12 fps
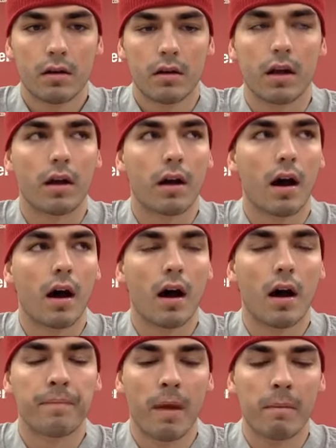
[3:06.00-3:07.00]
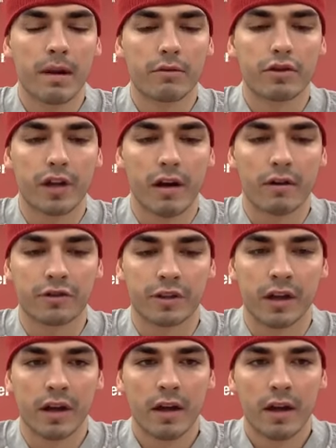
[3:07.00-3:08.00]
Yeah, I mean, it was
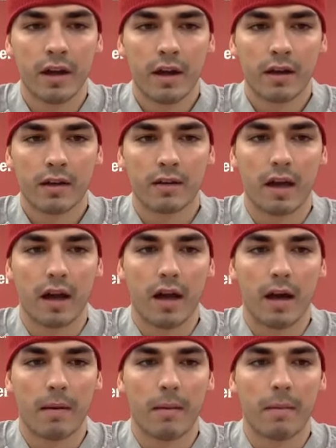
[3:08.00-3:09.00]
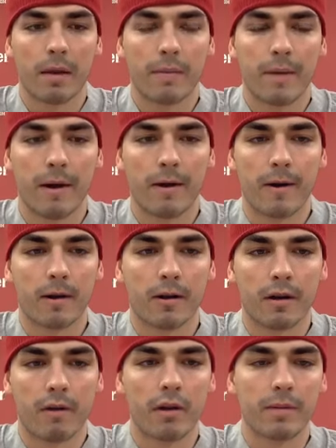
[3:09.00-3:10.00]
challenging because I'm a competitor
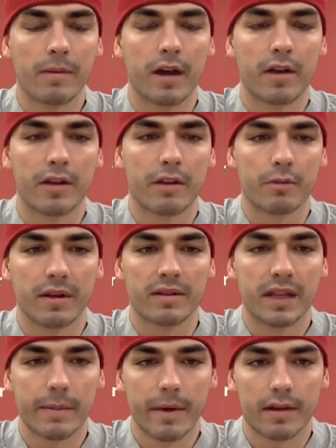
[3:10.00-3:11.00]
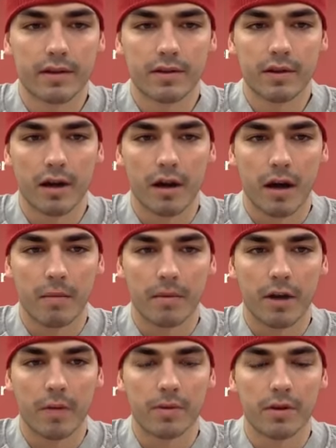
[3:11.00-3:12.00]
and I want to be out there with my teammates and
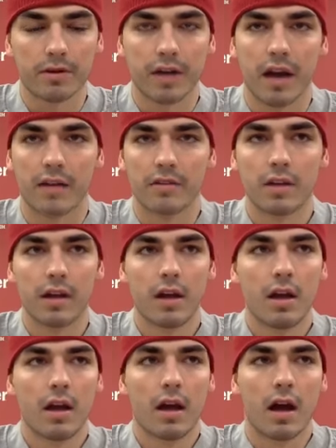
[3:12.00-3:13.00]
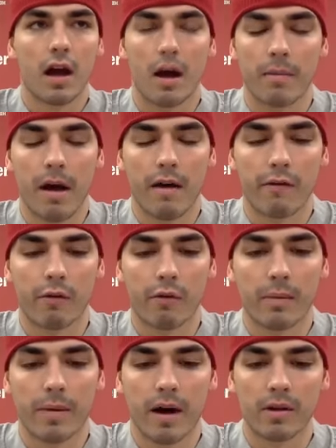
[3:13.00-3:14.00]
helping those guys however
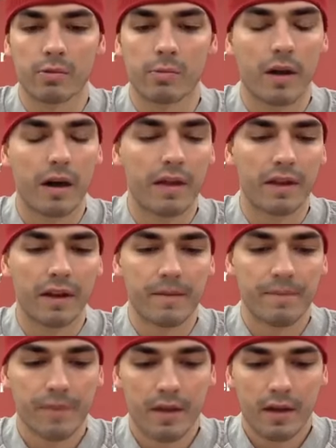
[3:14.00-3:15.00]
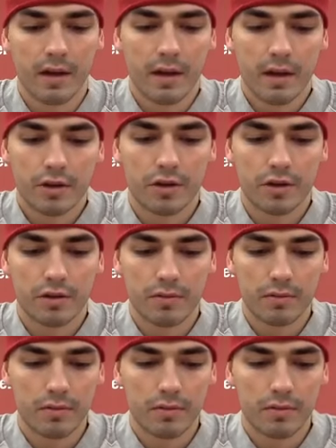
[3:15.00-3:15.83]
way possible. But I think just